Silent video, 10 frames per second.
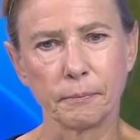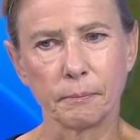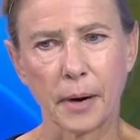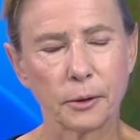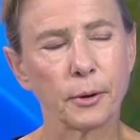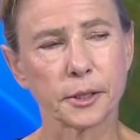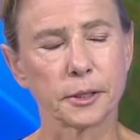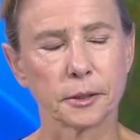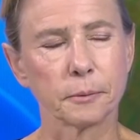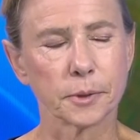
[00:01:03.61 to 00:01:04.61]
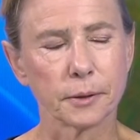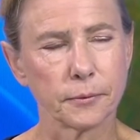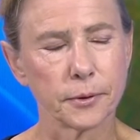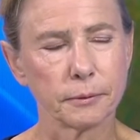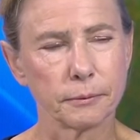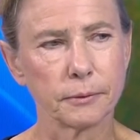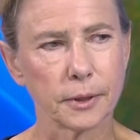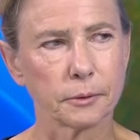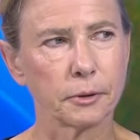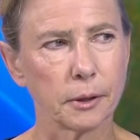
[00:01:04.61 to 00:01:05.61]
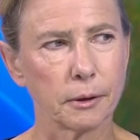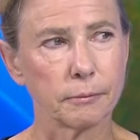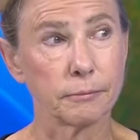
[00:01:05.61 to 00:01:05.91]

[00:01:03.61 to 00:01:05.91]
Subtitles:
my criticisms of the country are